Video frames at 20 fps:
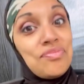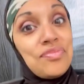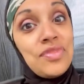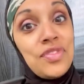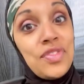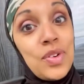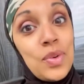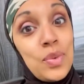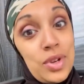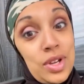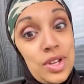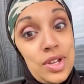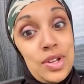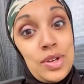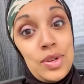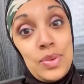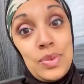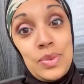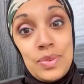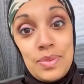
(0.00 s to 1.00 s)
For
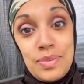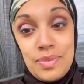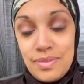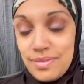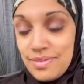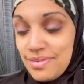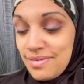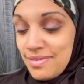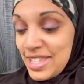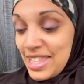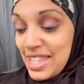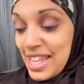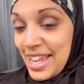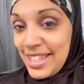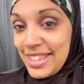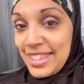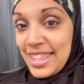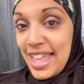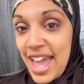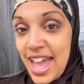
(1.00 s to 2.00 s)
real?
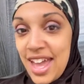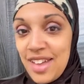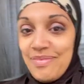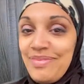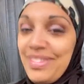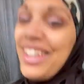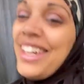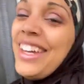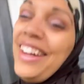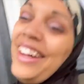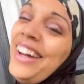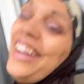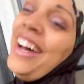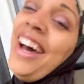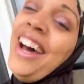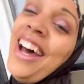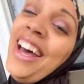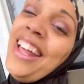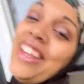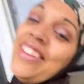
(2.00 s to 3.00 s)
Like that?
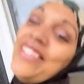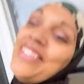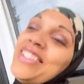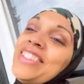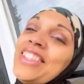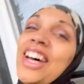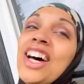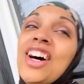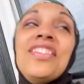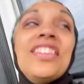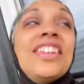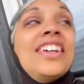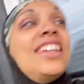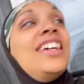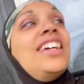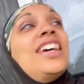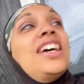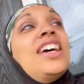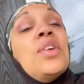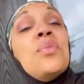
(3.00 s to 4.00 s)
Let me stop.
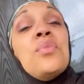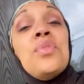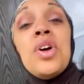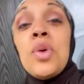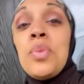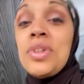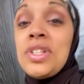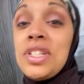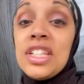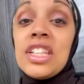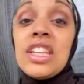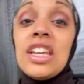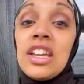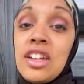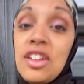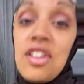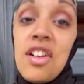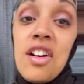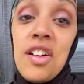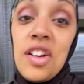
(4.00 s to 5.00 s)
No, but she's
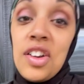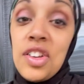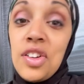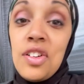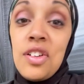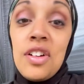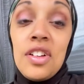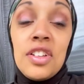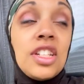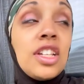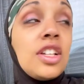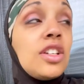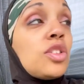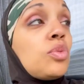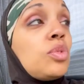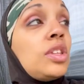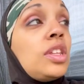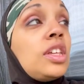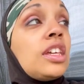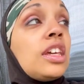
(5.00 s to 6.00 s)
kicking hard, y'all. She is
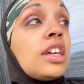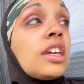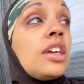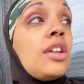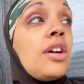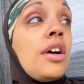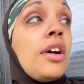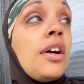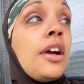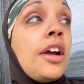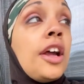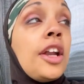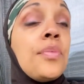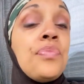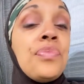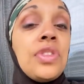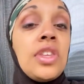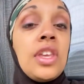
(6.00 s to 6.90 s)
really kicking hard.